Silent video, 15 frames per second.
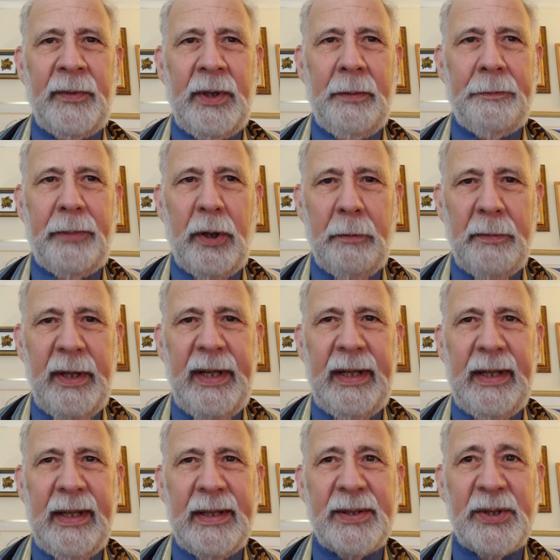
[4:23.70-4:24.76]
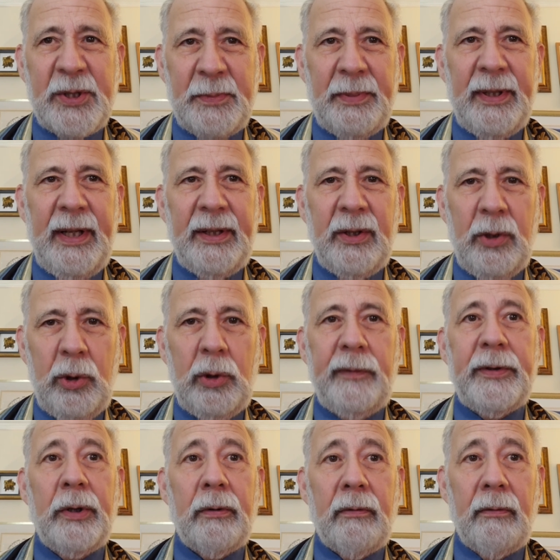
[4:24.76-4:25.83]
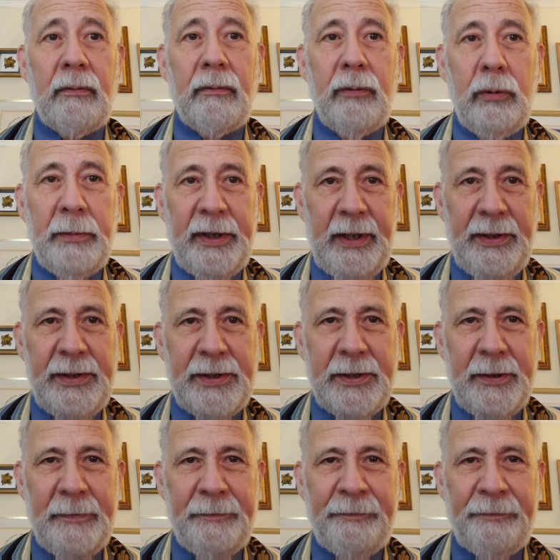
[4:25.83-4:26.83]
permitting split-hooved ruminants,